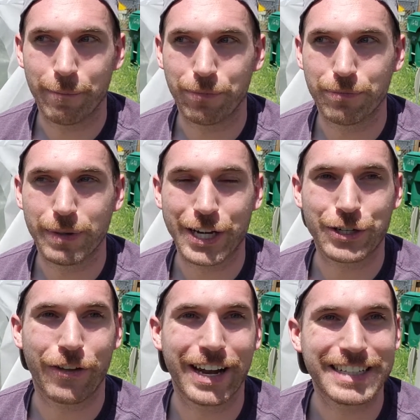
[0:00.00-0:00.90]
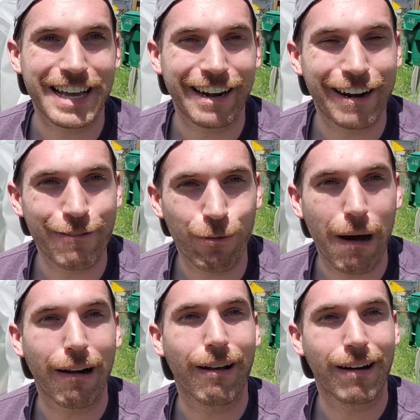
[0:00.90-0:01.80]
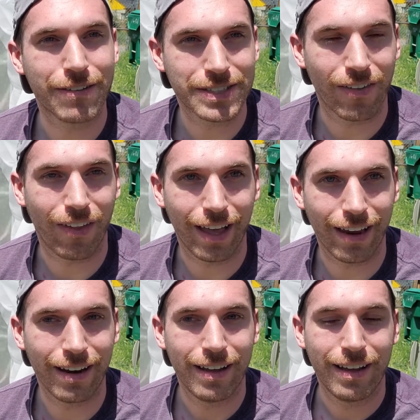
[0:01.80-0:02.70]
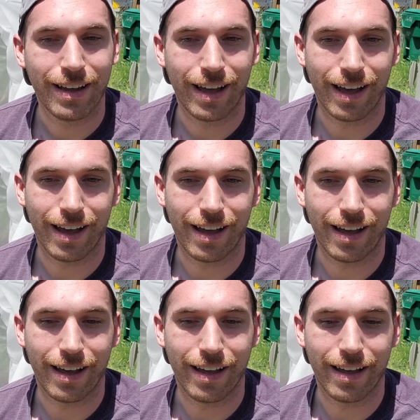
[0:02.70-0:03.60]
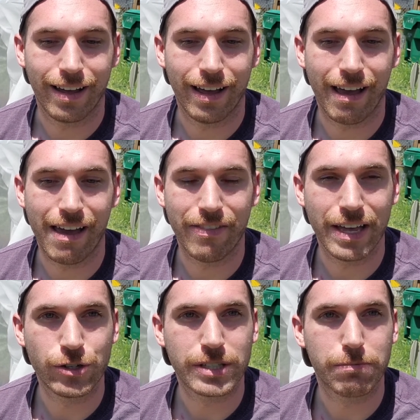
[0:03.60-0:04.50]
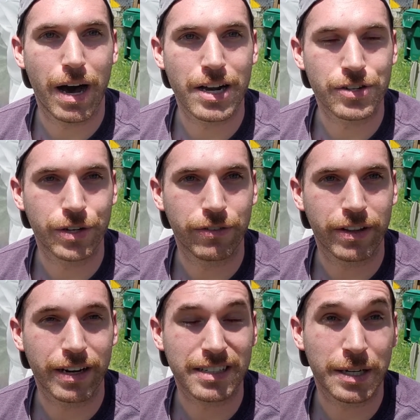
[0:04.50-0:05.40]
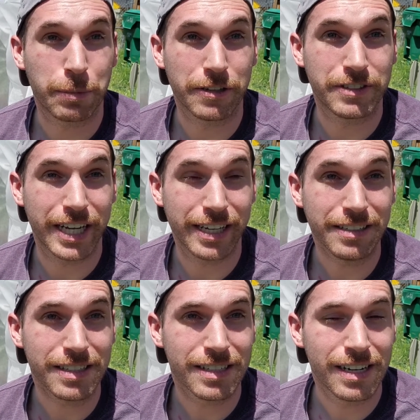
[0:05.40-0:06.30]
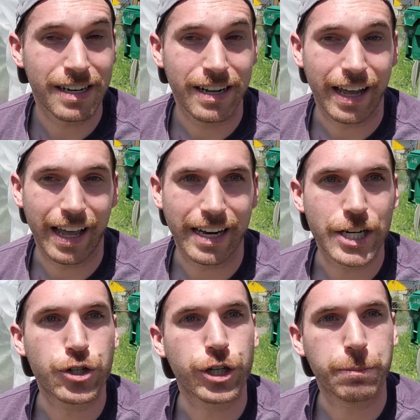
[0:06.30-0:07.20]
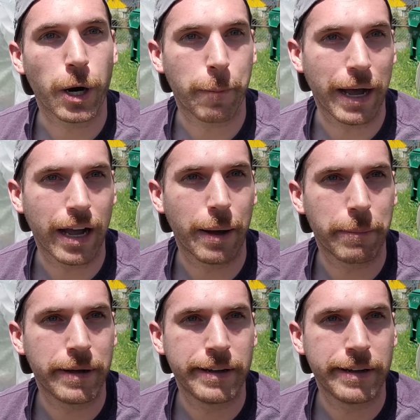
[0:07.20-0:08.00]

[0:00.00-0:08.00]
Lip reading: Make sure that it's getting enough water and enough sunlight, and then just monitor it over the next couple of days, and it should perk back up.